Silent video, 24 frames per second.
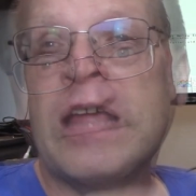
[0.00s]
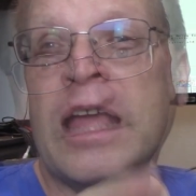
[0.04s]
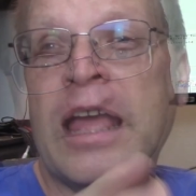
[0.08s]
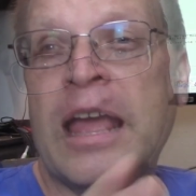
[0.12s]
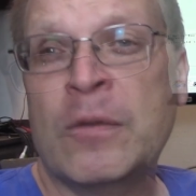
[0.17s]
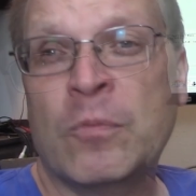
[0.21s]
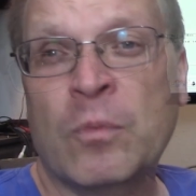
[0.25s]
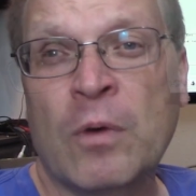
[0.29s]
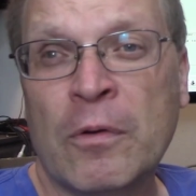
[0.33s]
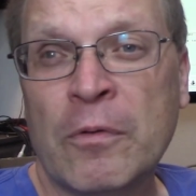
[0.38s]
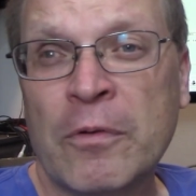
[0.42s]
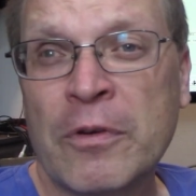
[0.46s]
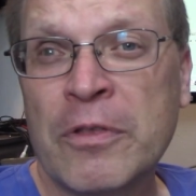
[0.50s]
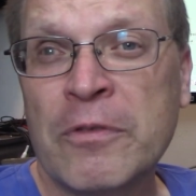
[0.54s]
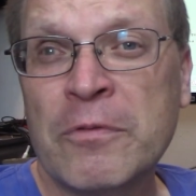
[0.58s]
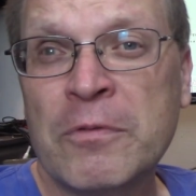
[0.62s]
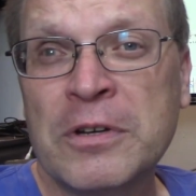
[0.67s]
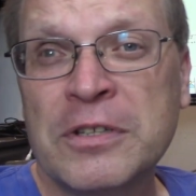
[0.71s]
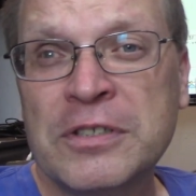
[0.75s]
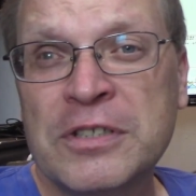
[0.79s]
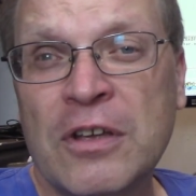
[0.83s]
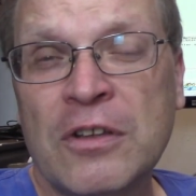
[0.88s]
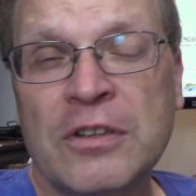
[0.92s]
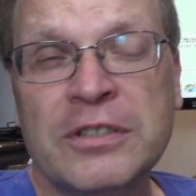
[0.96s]
And what were the
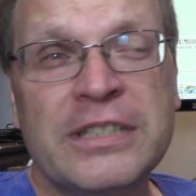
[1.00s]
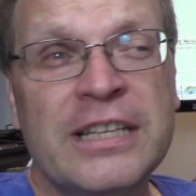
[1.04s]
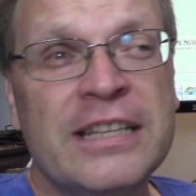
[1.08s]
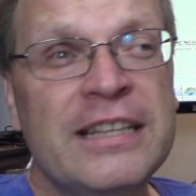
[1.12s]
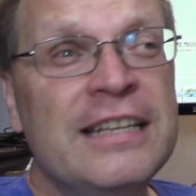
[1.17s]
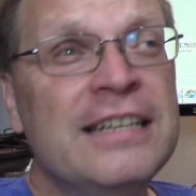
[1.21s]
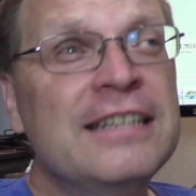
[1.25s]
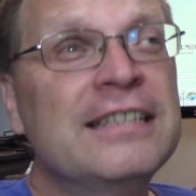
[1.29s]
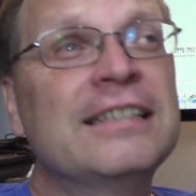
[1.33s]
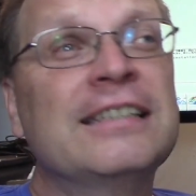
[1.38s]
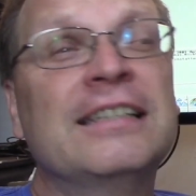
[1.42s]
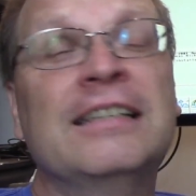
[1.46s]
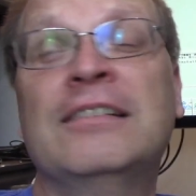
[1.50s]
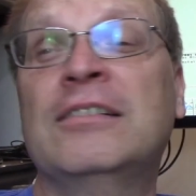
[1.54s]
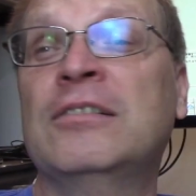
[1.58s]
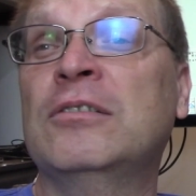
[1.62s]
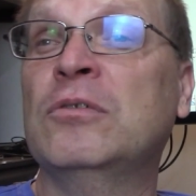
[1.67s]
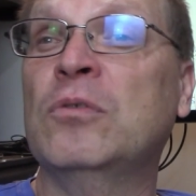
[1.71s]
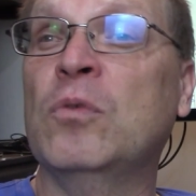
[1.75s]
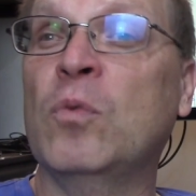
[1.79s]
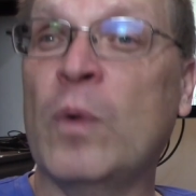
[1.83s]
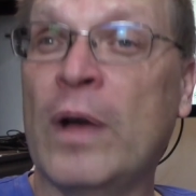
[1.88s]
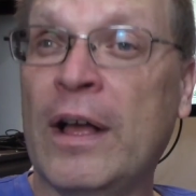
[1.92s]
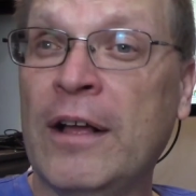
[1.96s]
results of this?
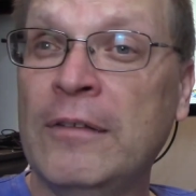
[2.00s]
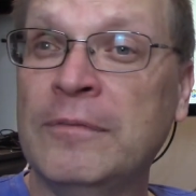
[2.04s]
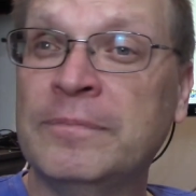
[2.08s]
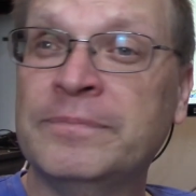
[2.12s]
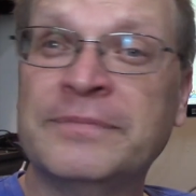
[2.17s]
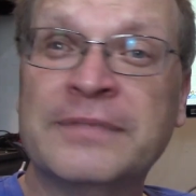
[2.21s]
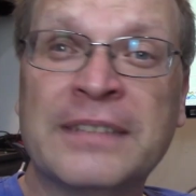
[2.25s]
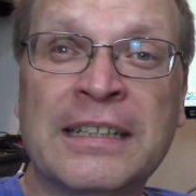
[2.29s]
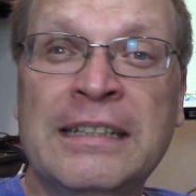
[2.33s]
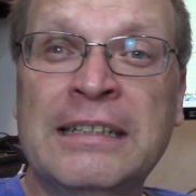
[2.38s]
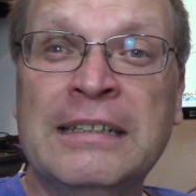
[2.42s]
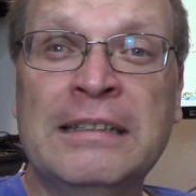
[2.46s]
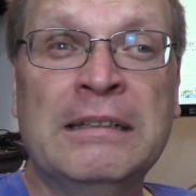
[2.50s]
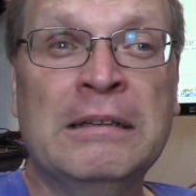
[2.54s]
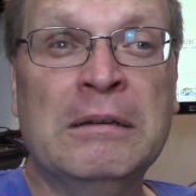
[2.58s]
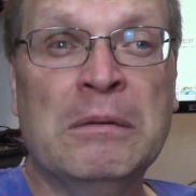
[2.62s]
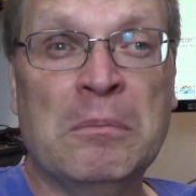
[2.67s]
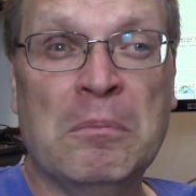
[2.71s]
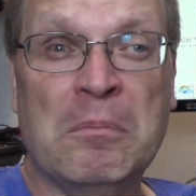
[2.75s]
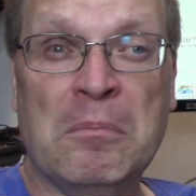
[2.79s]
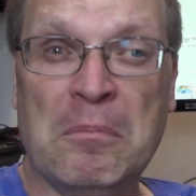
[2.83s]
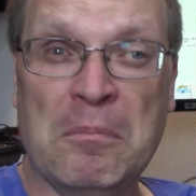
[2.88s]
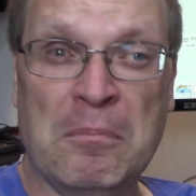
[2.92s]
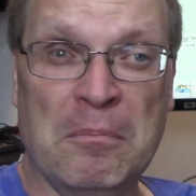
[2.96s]
Well,
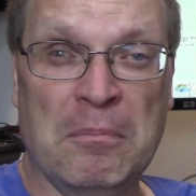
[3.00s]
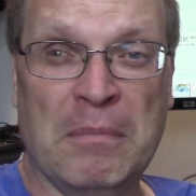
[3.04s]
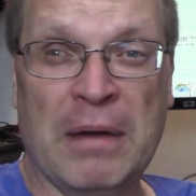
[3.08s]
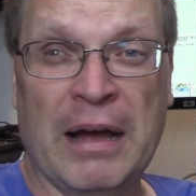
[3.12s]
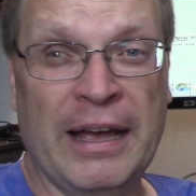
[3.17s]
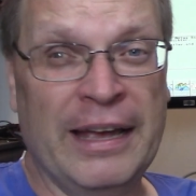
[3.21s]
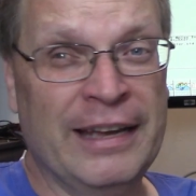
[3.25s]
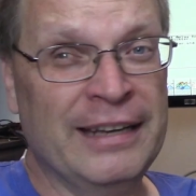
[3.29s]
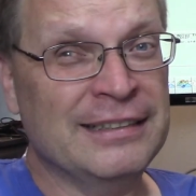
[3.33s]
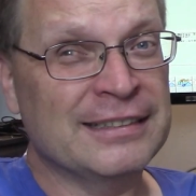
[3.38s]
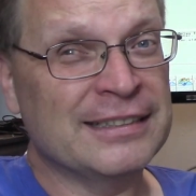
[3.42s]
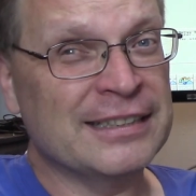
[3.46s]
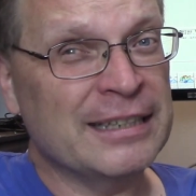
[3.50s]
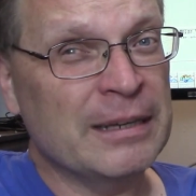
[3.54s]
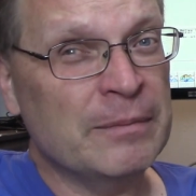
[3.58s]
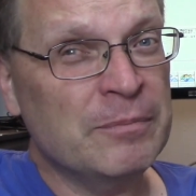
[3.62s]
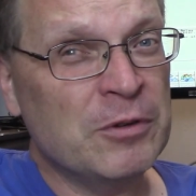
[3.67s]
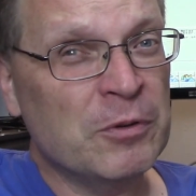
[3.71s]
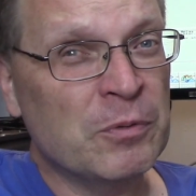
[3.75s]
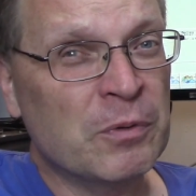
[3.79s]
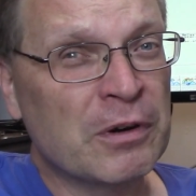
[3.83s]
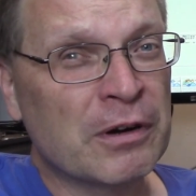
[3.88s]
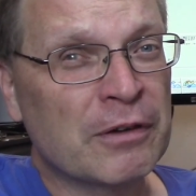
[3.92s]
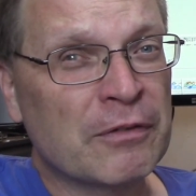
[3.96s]
mine seemed
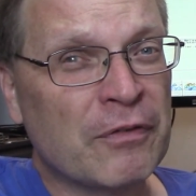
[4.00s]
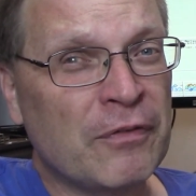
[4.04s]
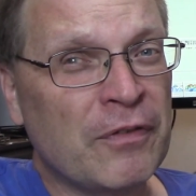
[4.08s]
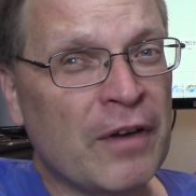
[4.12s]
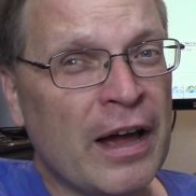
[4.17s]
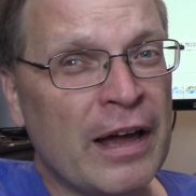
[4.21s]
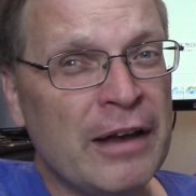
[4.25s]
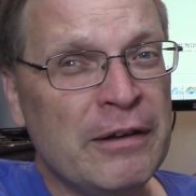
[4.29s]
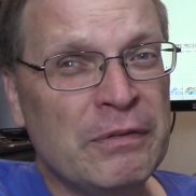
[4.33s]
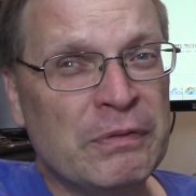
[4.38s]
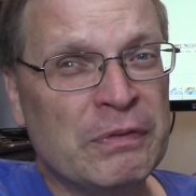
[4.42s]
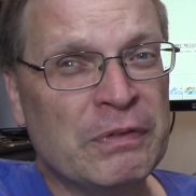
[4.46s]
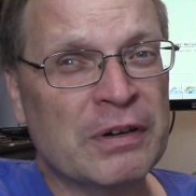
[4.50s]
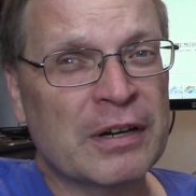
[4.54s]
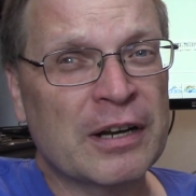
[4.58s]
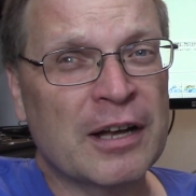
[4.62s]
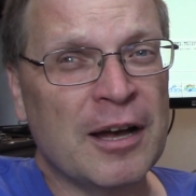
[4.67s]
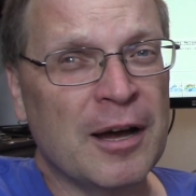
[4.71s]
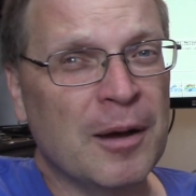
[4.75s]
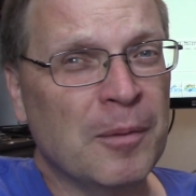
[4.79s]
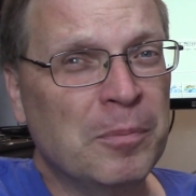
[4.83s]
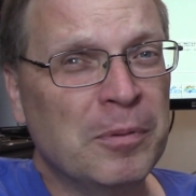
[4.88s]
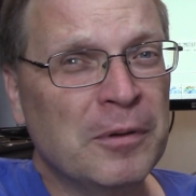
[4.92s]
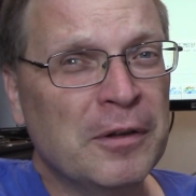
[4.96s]
to work fine for a
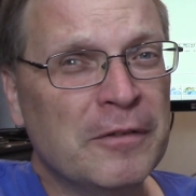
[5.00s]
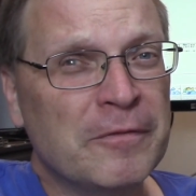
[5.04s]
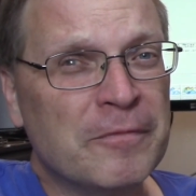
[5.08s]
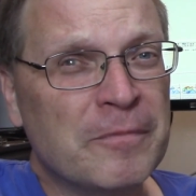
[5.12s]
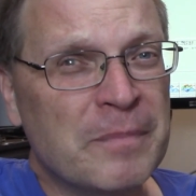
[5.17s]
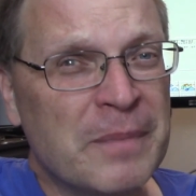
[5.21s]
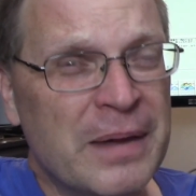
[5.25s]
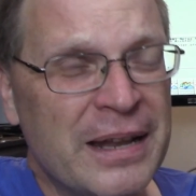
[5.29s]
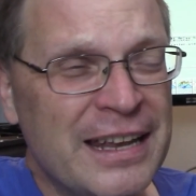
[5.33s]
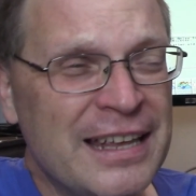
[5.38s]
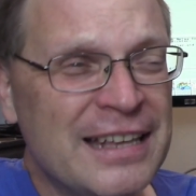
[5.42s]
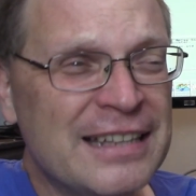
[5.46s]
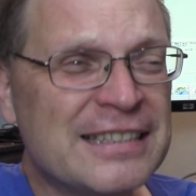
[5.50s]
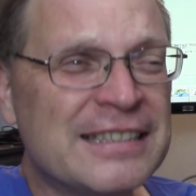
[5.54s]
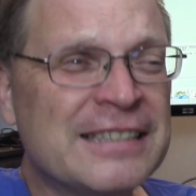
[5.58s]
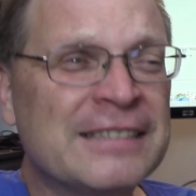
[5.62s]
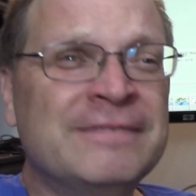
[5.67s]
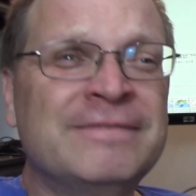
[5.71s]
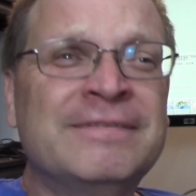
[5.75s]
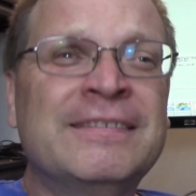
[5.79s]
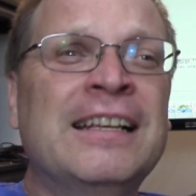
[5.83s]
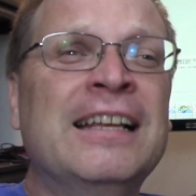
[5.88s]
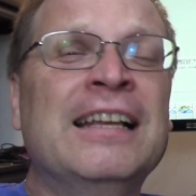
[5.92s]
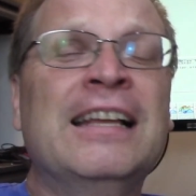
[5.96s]
couple of
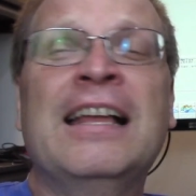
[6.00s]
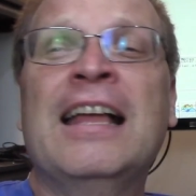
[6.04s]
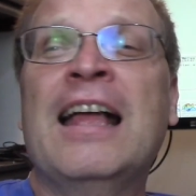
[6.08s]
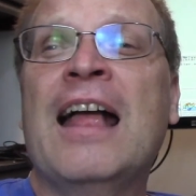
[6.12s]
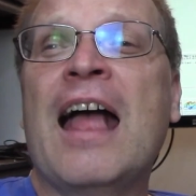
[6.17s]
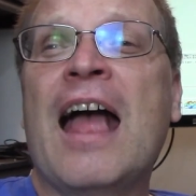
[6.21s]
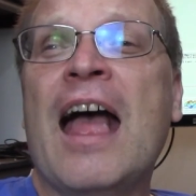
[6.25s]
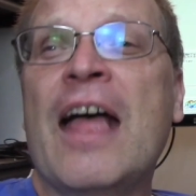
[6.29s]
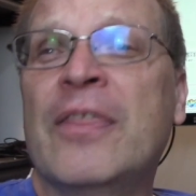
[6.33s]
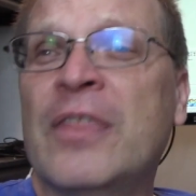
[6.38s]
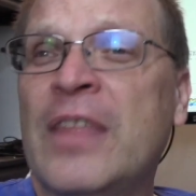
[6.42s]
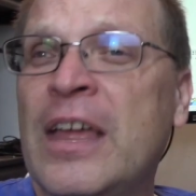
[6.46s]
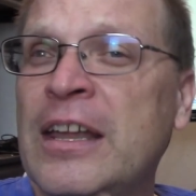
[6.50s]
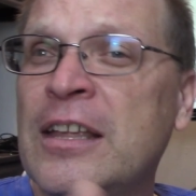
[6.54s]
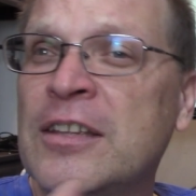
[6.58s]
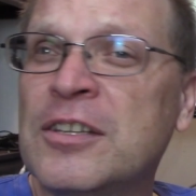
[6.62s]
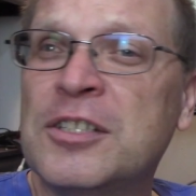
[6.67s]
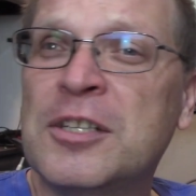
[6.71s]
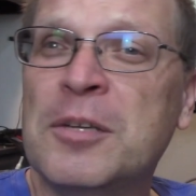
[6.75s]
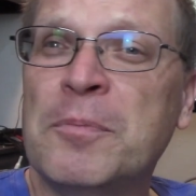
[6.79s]
minutes, and then it